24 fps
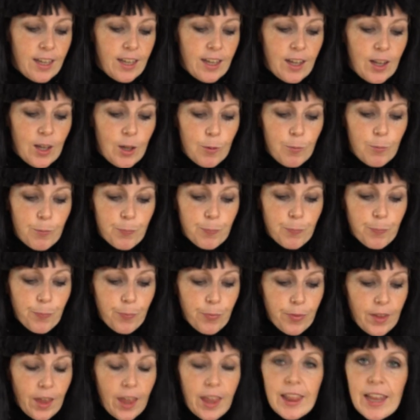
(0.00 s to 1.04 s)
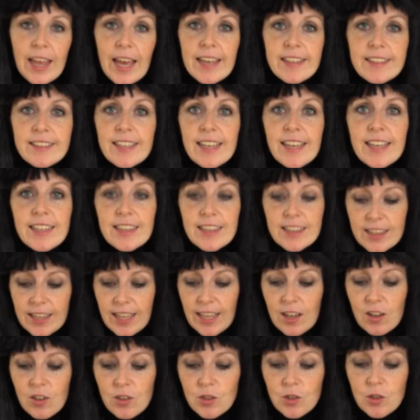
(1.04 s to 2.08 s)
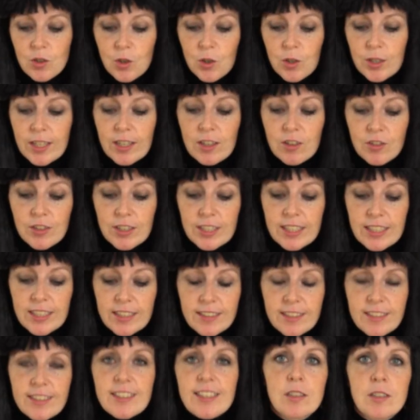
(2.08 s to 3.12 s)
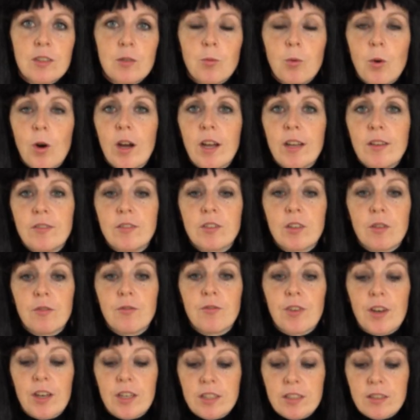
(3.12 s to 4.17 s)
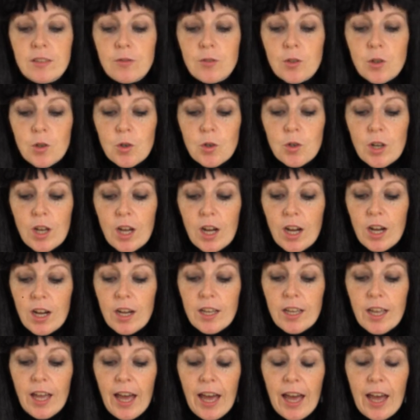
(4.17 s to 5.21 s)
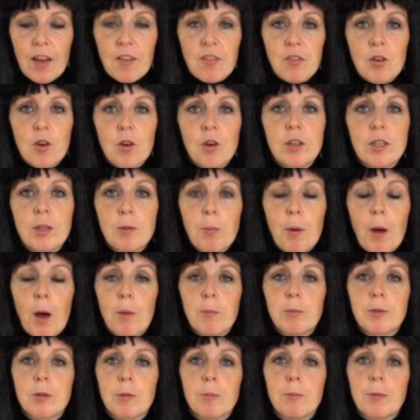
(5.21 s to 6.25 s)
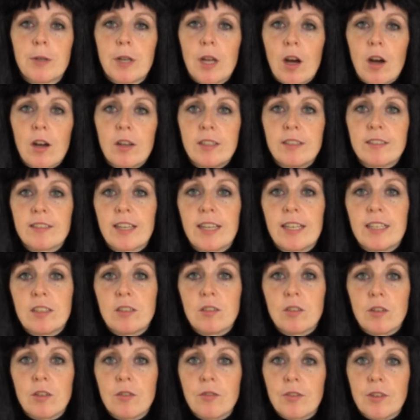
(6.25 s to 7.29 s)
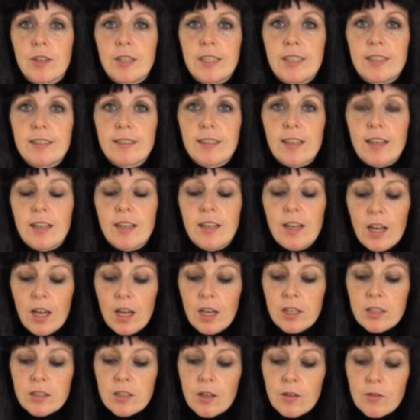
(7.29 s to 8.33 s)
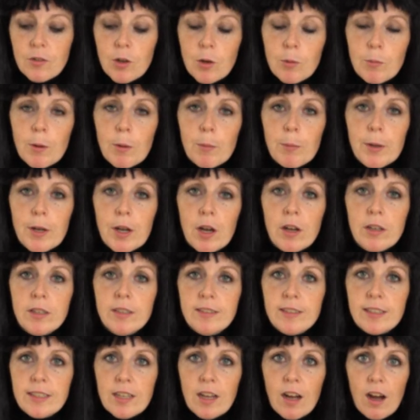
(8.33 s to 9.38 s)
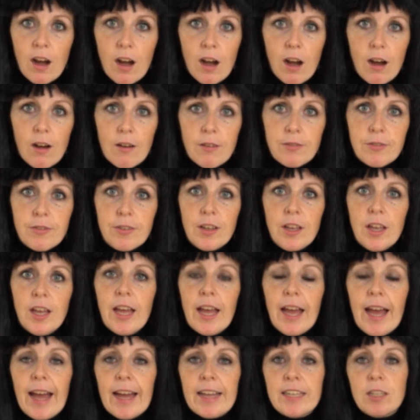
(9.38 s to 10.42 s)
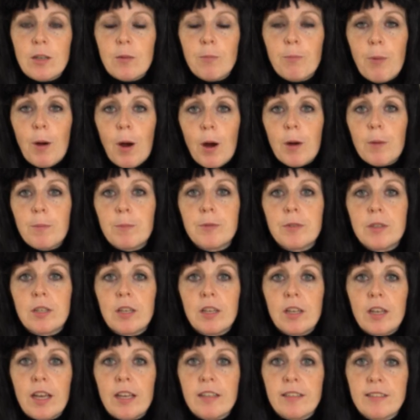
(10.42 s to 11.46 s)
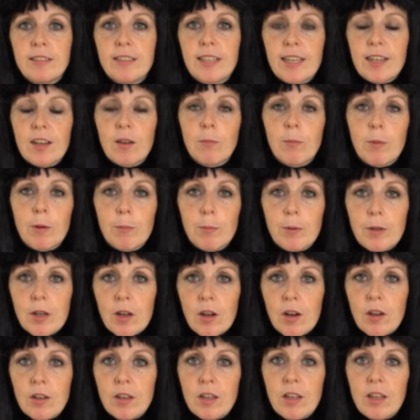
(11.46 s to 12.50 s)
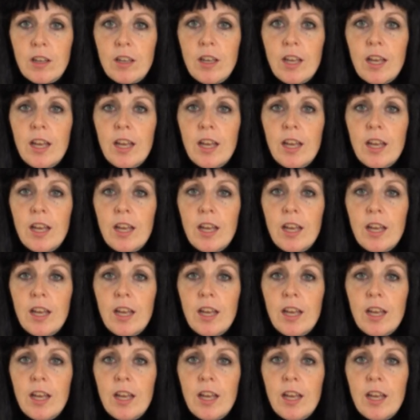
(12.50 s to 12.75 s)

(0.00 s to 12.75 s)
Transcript: And that is it. They are your ingredients. So what I've done first of all, I have already popped some bananas into the freezer. So I've cut my bananas in half and I've popped a stick on my banana